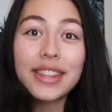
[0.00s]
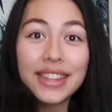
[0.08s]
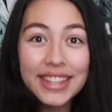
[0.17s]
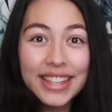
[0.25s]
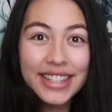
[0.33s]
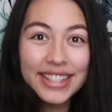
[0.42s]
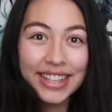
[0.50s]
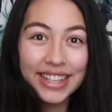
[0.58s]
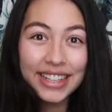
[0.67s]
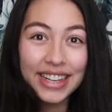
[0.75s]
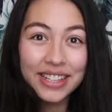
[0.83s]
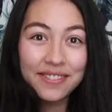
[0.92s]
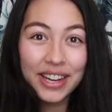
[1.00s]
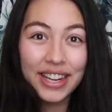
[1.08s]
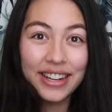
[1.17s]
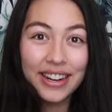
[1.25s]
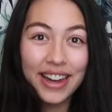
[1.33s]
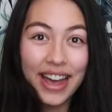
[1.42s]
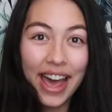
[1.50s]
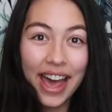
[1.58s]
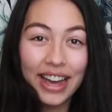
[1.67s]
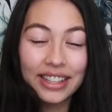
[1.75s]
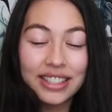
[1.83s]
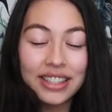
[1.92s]
The second item I got
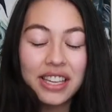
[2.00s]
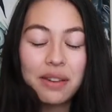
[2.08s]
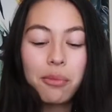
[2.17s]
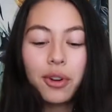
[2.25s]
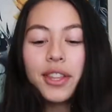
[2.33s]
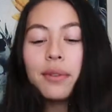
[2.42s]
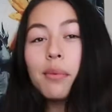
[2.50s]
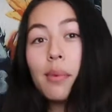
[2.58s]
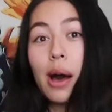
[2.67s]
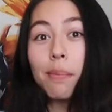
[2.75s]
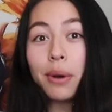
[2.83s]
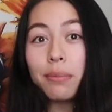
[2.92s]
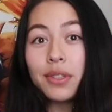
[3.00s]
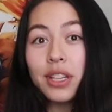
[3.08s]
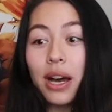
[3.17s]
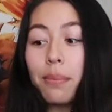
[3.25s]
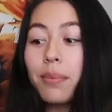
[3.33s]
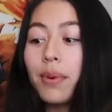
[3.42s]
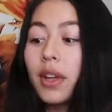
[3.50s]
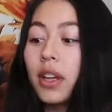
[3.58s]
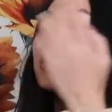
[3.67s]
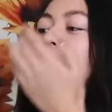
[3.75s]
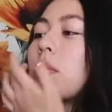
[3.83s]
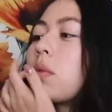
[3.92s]
at the More Than a Pop-Up shop
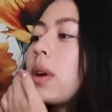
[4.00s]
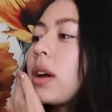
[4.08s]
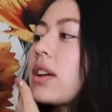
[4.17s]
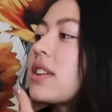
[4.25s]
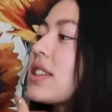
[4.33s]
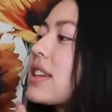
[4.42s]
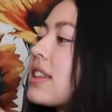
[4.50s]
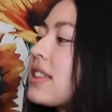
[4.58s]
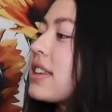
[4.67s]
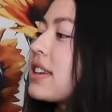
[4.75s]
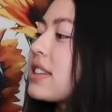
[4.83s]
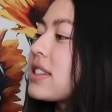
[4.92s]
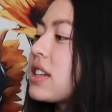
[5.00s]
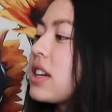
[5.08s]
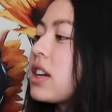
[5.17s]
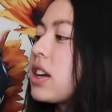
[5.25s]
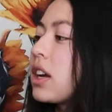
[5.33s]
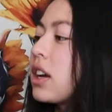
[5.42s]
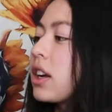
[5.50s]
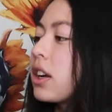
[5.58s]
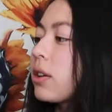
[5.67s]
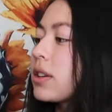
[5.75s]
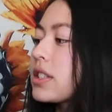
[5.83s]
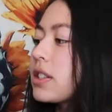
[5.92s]
was this
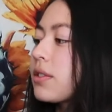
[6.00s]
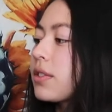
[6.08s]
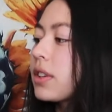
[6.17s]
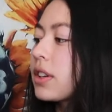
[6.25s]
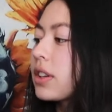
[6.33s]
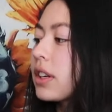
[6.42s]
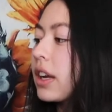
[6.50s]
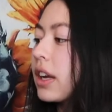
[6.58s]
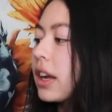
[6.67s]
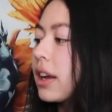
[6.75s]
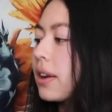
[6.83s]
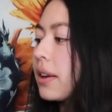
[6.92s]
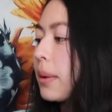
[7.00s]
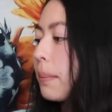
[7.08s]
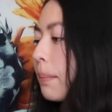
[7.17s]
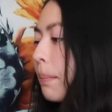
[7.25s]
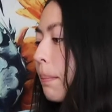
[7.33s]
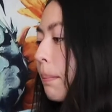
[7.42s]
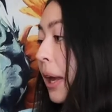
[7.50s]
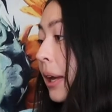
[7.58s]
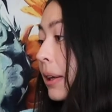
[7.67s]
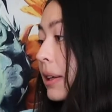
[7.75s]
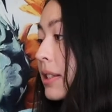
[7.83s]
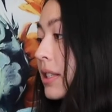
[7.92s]
Christopher and
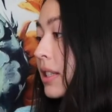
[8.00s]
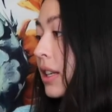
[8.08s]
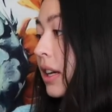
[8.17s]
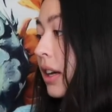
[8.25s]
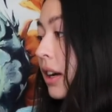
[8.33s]
Banks,